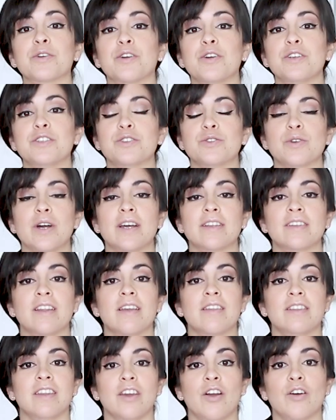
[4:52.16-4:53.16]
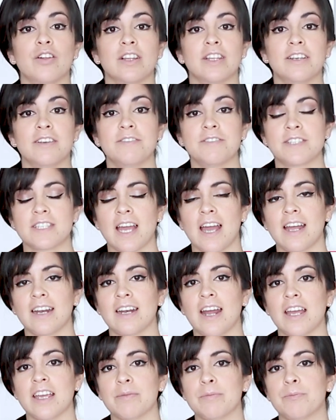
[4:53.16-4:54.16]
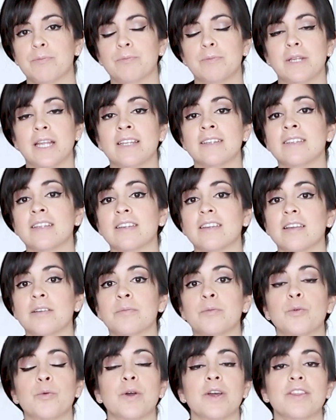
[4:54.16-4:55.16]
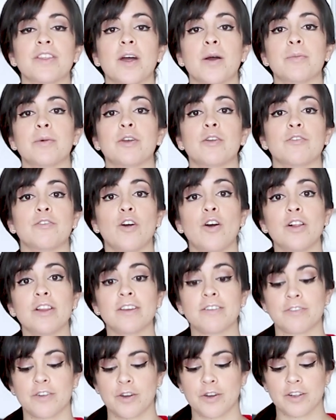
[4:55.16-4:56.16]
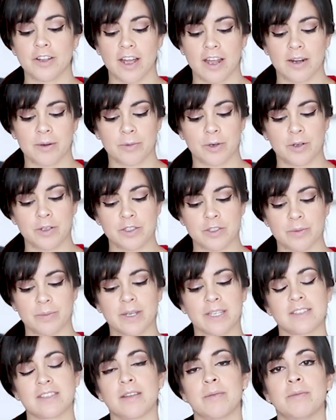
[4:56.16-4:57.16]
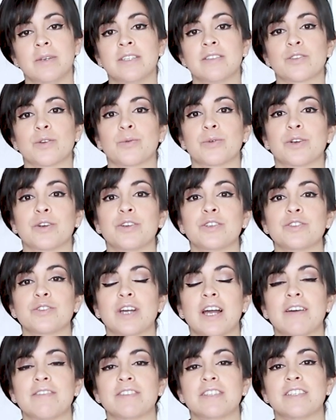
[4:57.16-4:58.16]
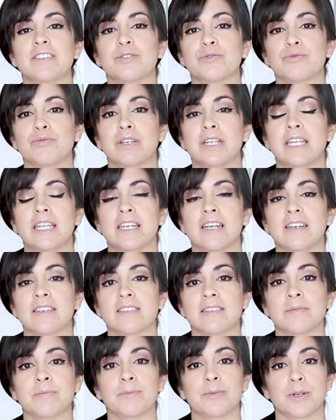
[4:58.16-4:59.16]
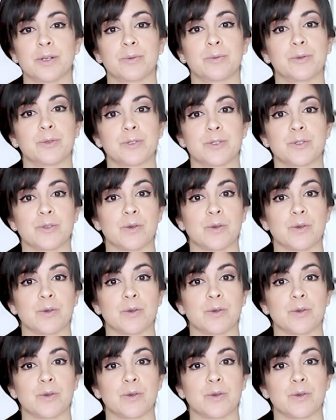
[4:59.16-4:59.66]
we're going to add the olives, and I blended them with a bit of olive oil, and I'm going to mix them in, so we're going to have this really nice and purple